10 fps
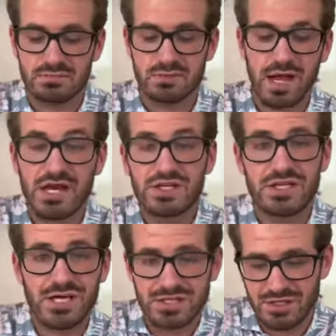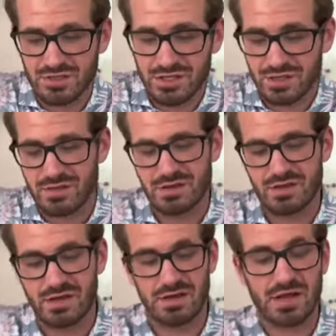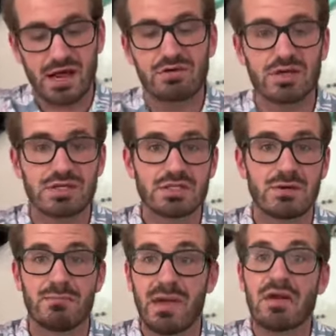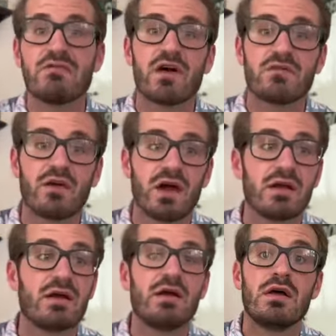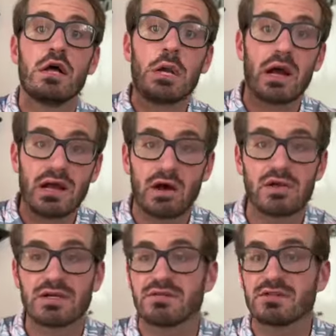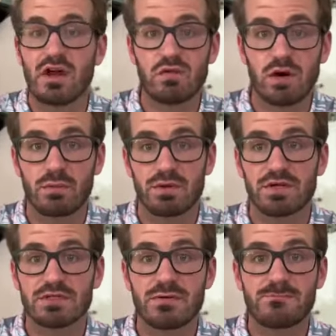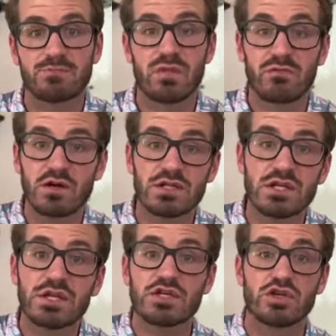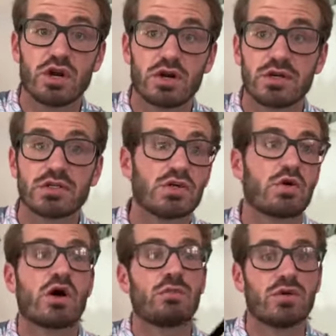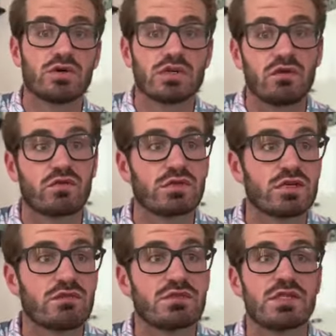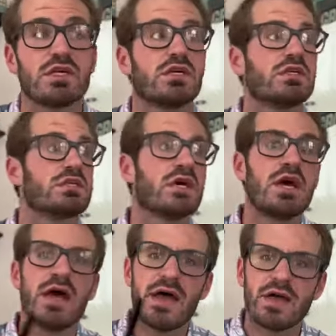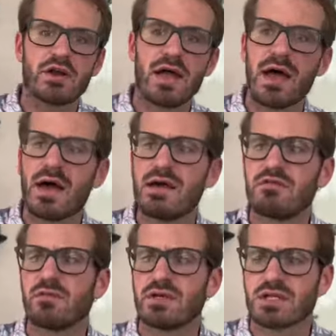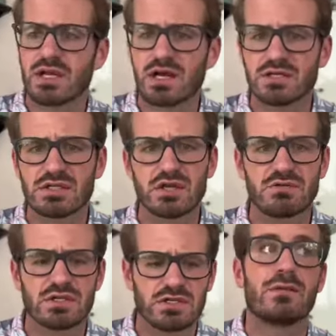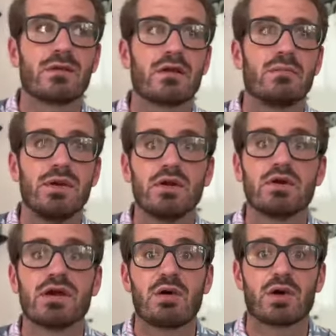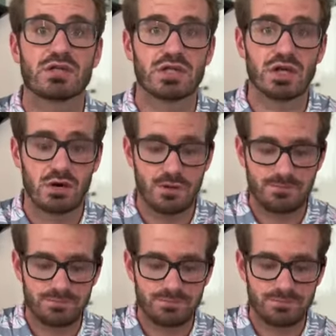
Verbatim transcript: I actually tested using an account list, manually verified account list of software companies versus industry targeting. So computer software and services, internet, information technology and services, and computer network and security.